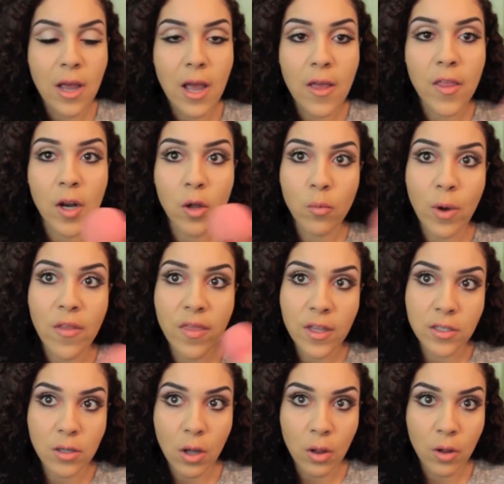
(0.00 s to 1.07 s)
and then I'll run
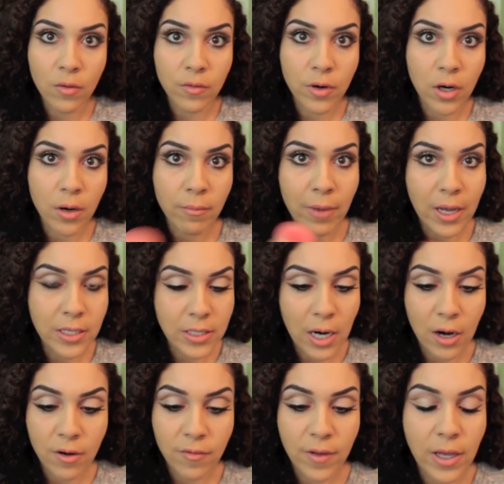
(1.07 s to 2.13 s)
this all over my
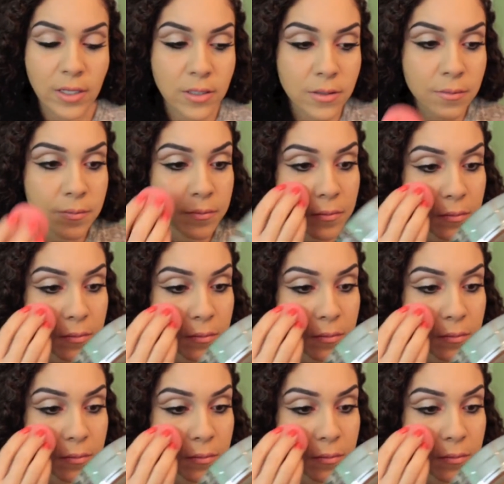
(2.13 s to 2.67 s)
entire face.